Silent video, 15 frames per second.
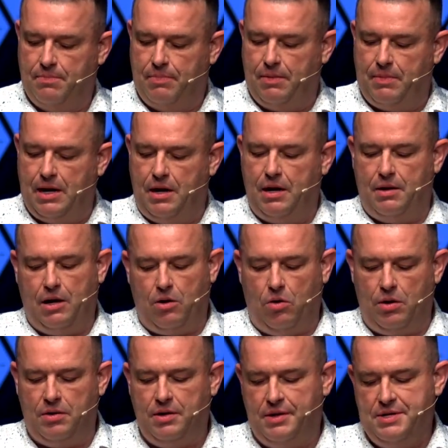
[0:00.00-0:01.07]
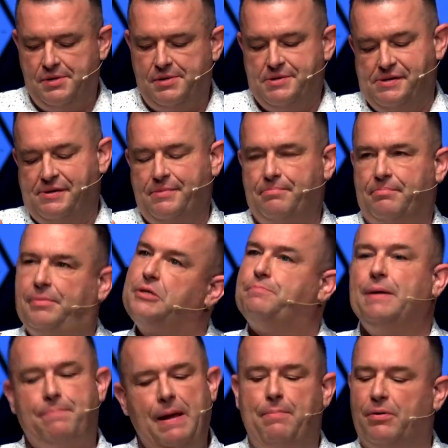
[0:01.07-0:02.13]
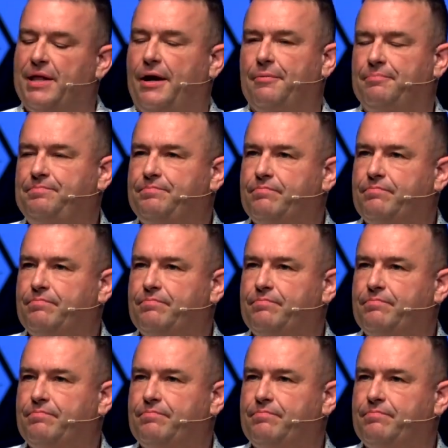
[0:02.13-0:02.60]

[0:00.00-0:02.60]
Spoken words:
But no, hold on. There's big people there.